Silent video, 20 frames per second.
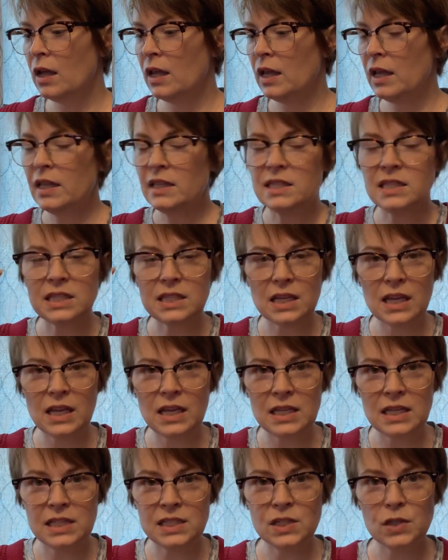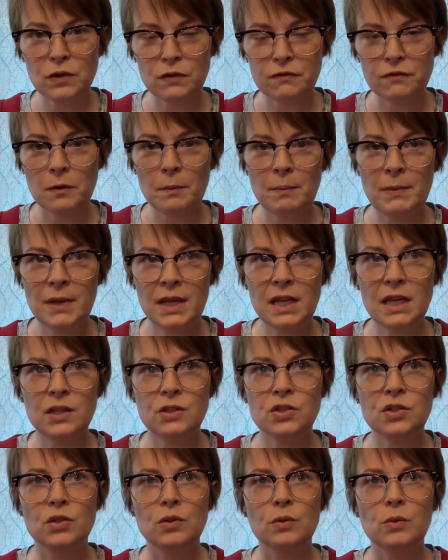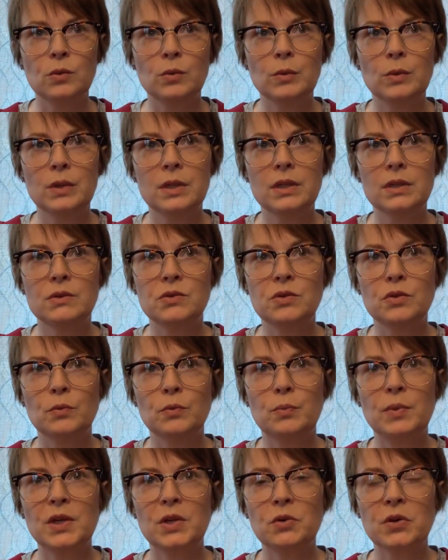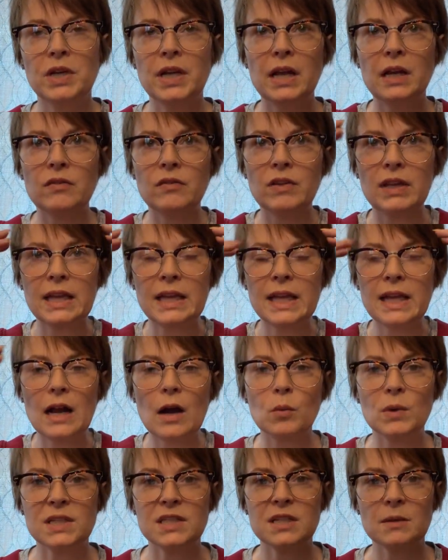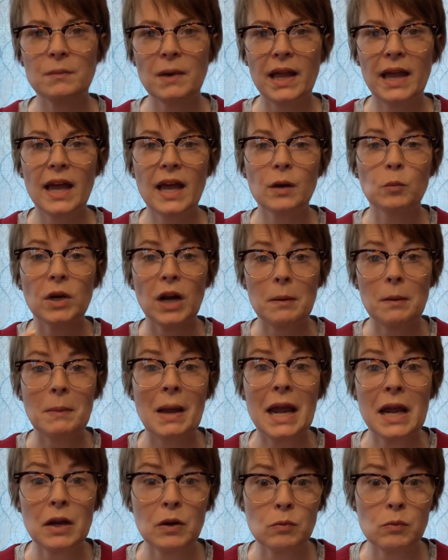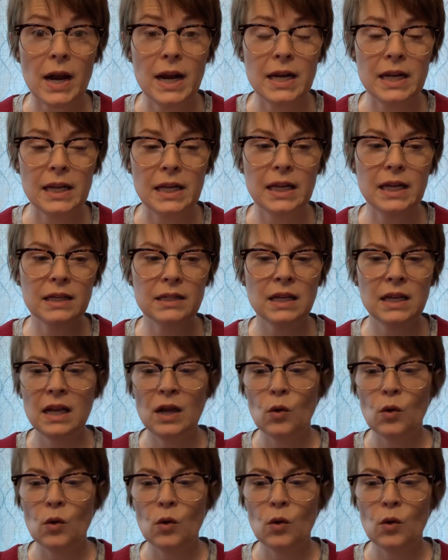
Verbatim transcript: it's easier for me to, to be creative and get out what's in my head when I'm handwriting it.